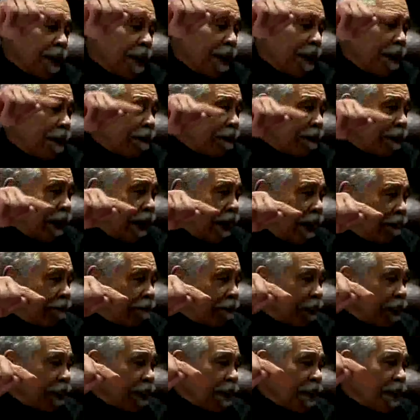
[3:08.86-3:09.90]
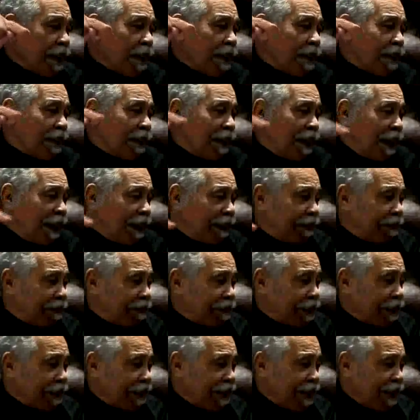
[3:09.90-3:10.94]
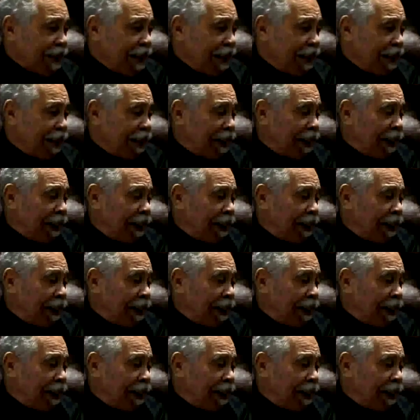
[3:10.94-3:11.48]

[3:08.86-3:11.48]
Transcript: year after year after year,